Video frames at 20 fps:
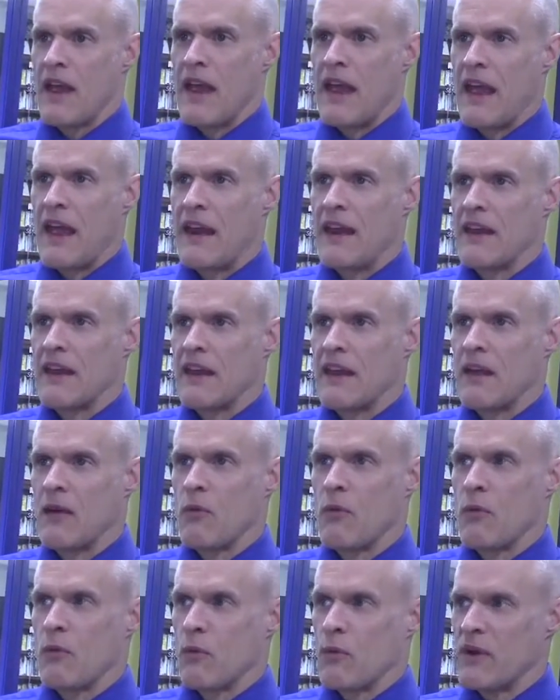And
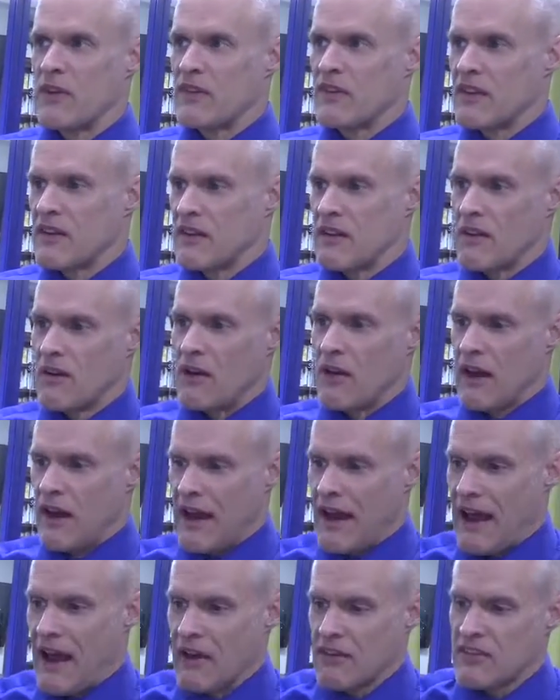it was
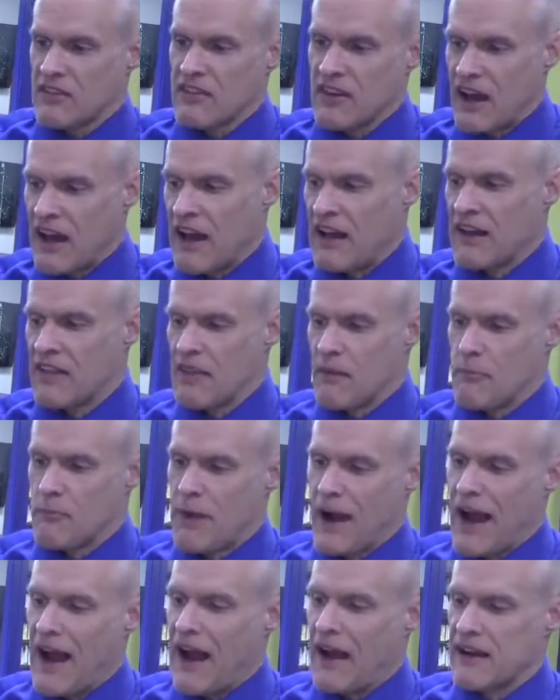outside of the
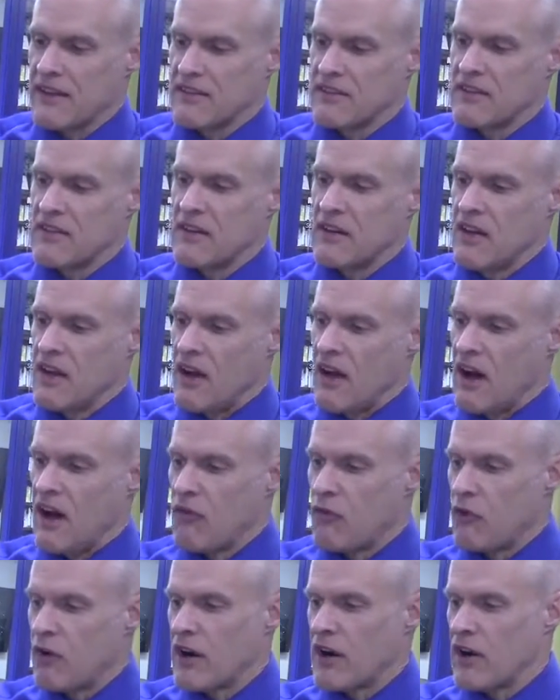box
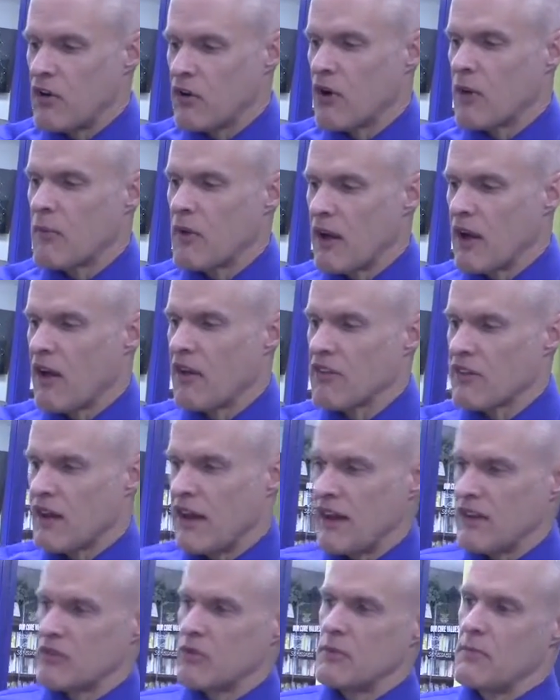of what a normal health
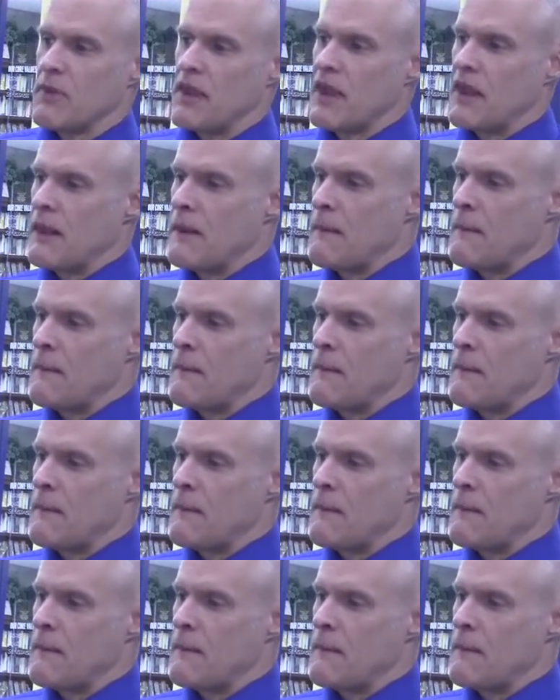class would be.